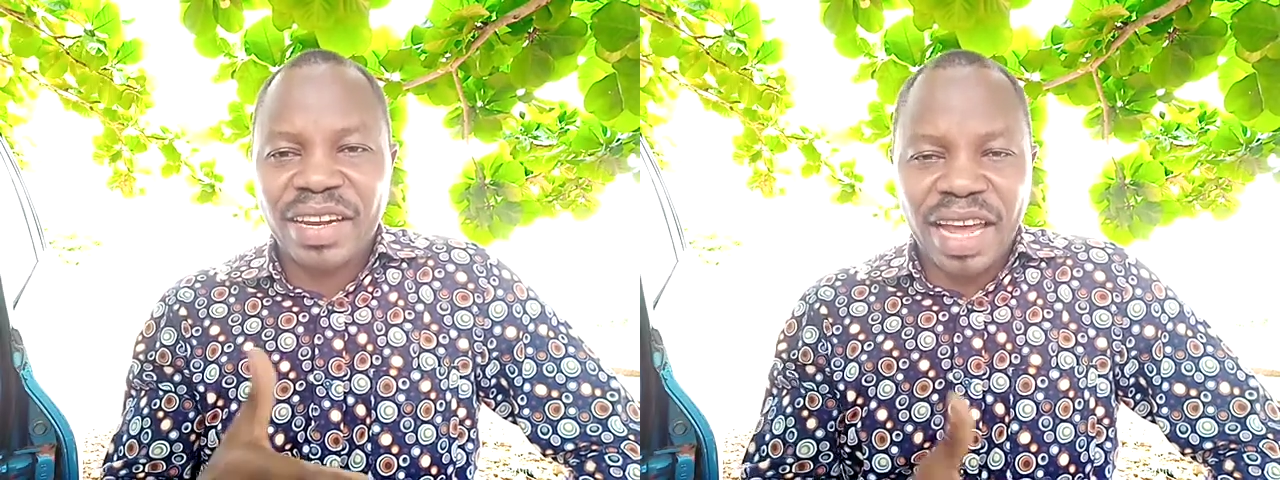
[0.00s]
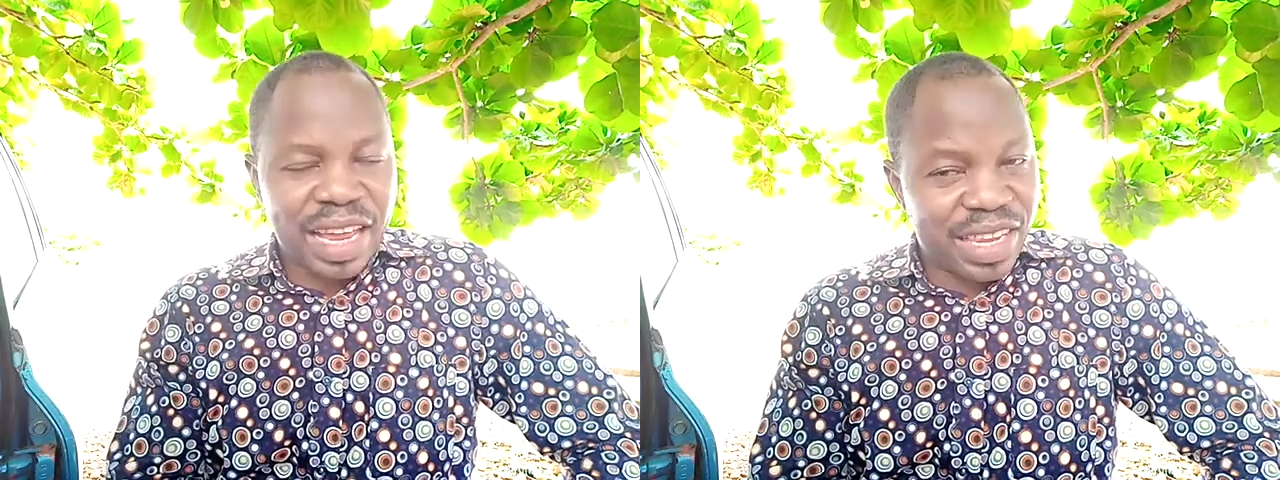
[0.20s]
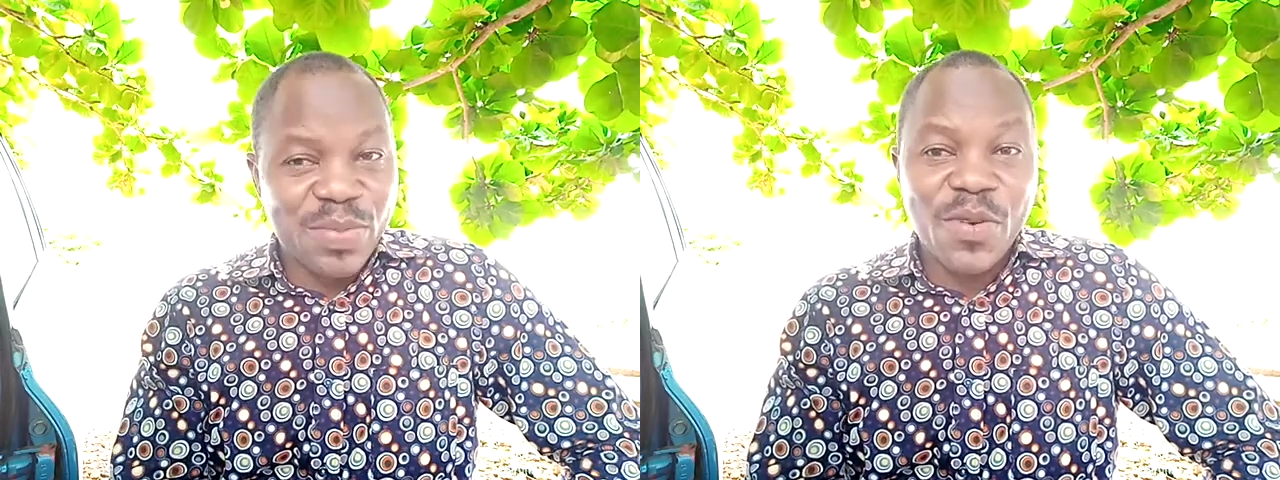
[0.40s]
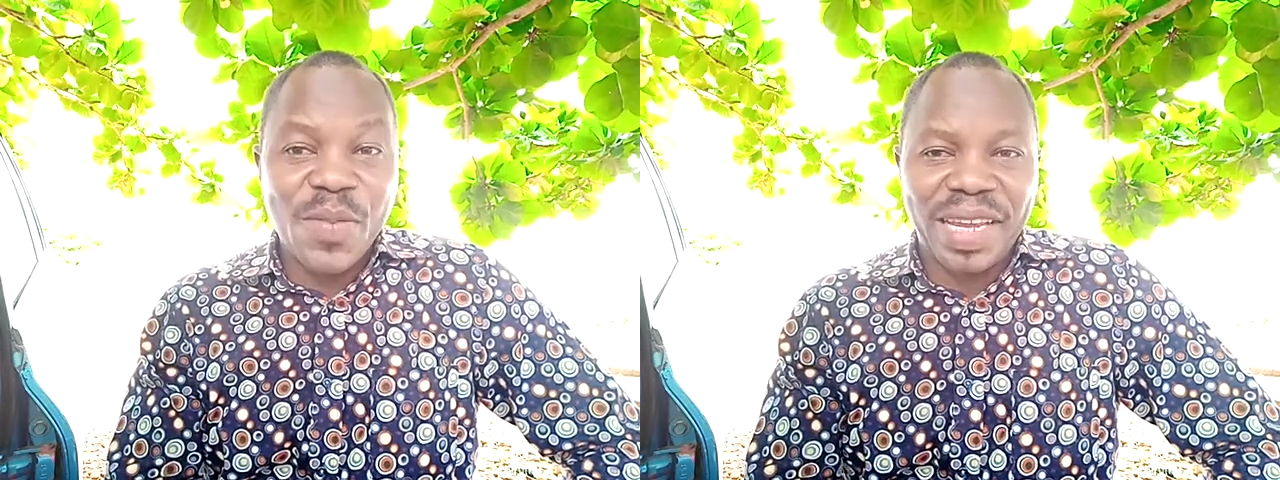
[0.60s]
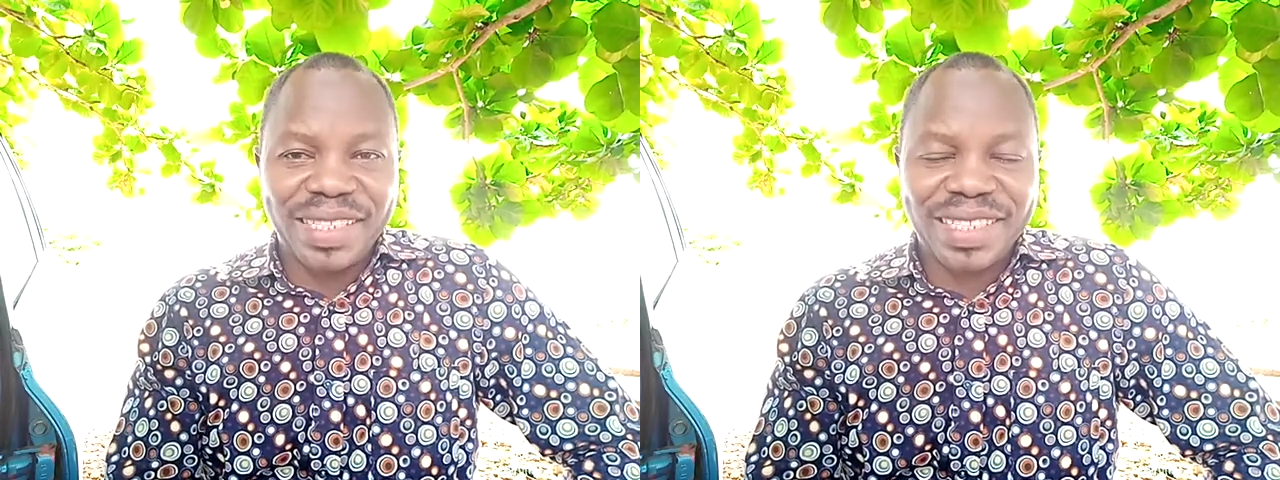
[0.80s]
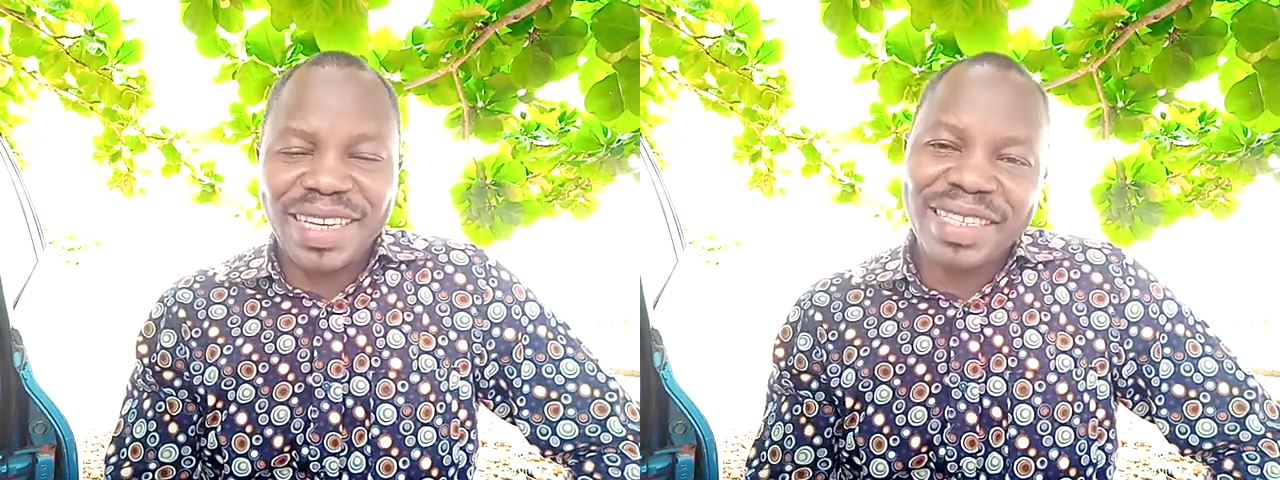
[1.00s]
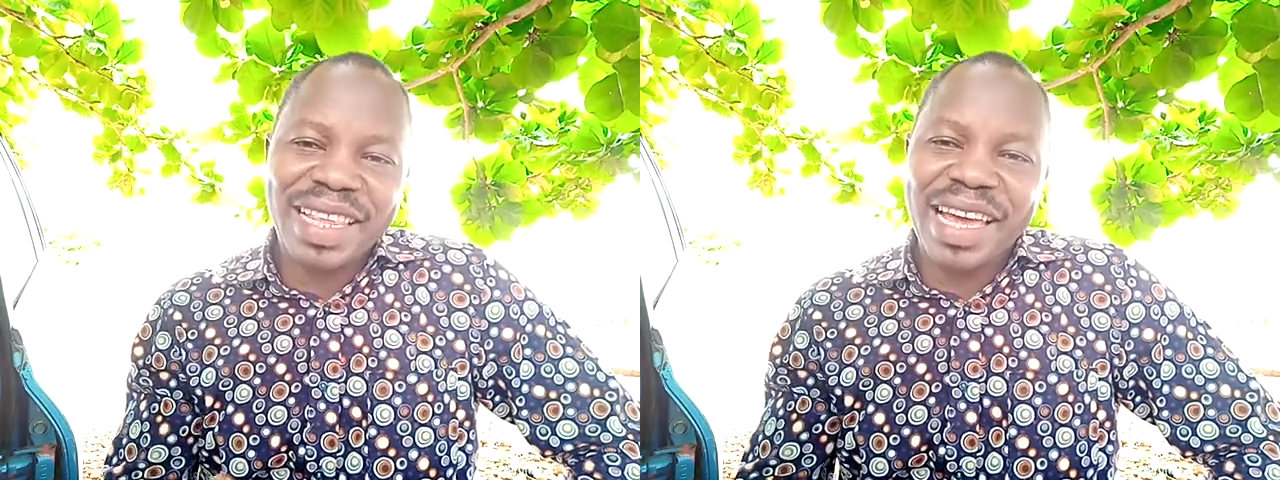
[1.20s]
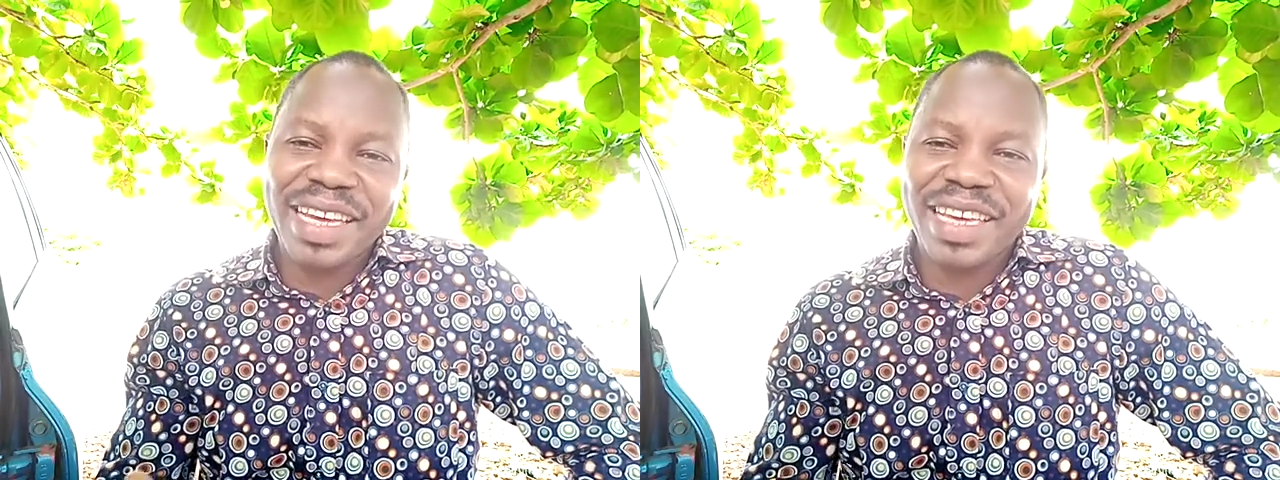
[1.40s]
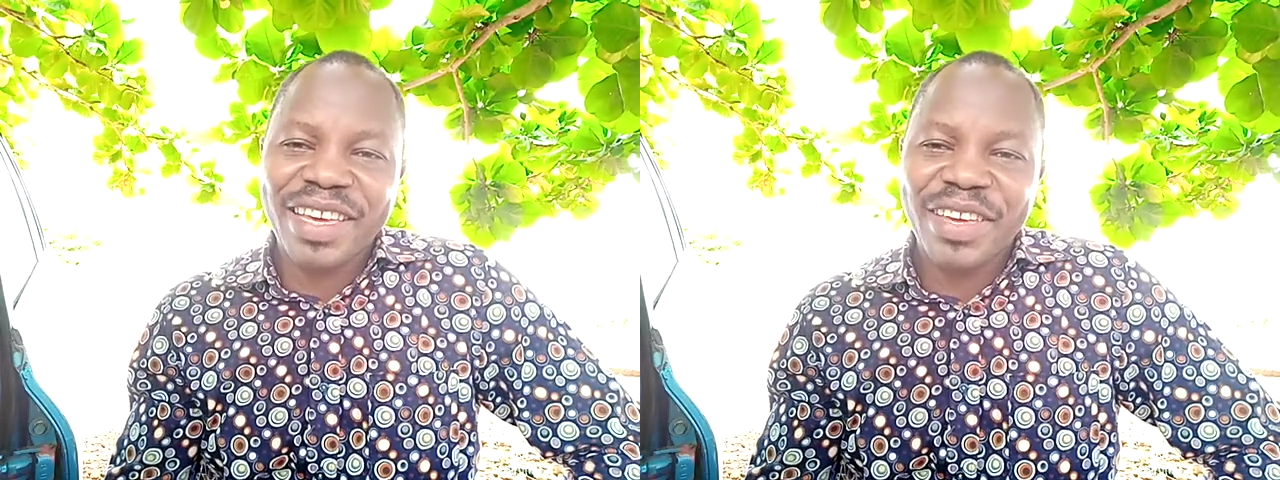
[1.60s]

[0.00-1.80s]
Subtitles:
at the moment, it's like